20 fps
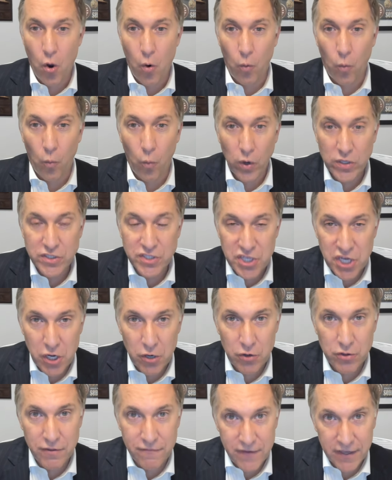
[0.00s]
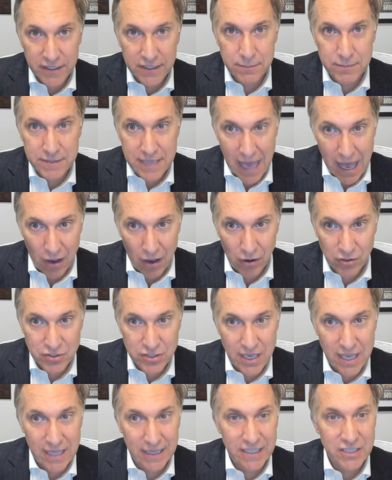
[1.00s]
was near the victim's house
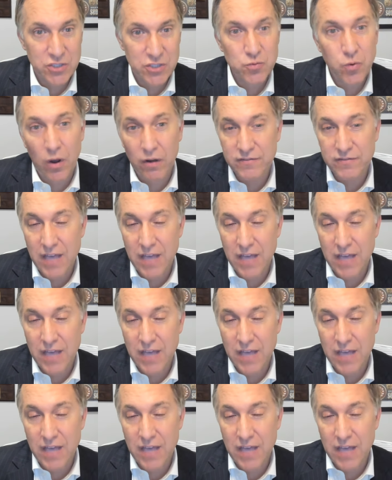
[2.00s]
at least 12